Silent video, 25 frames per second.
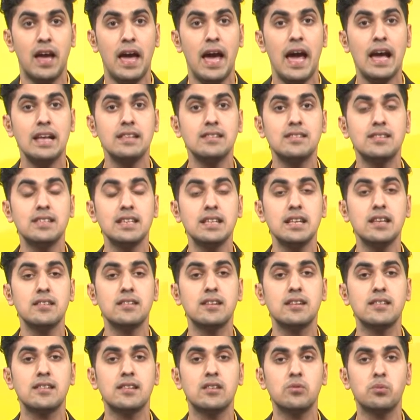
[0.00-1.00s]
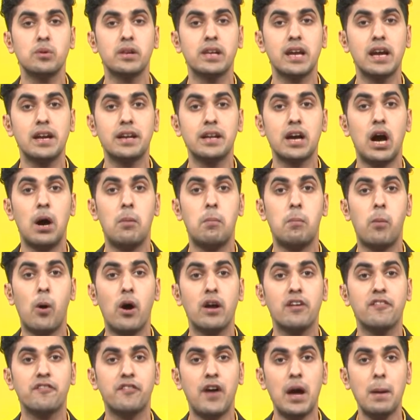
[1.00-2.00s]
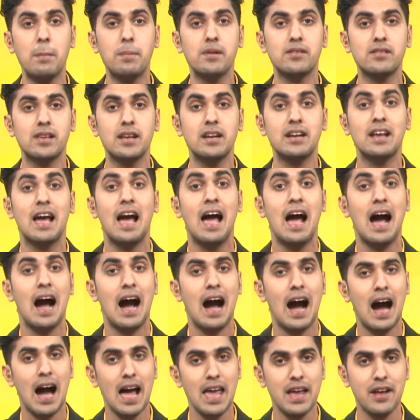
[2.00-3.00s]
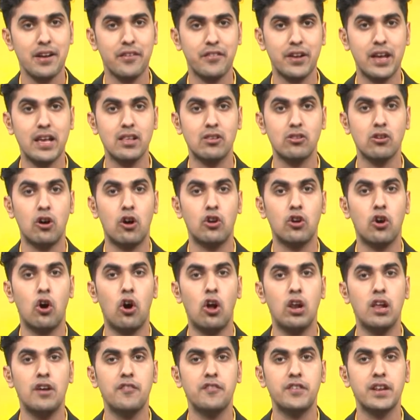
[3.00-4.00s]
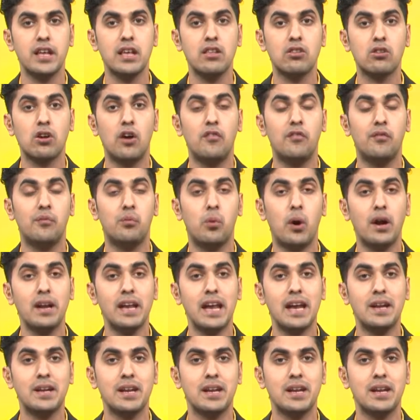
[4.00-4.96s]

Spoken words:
and senior citizens will get a 0.5% higher rates on all FDs of 180